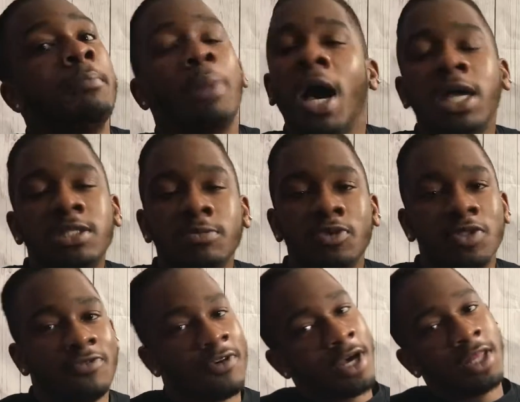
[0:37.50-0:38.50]
impossible
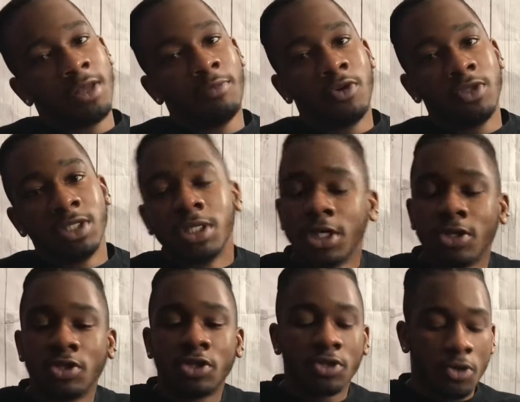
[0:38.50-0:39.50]
to find them on
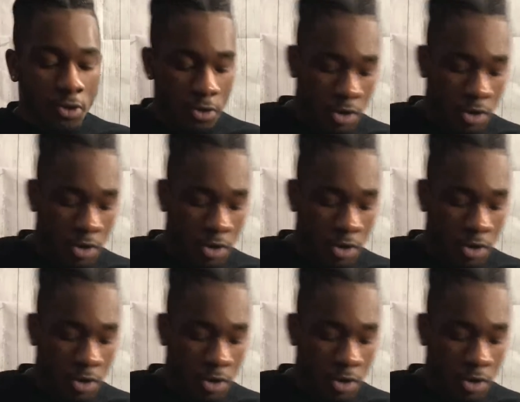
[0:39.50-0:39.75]
sale. So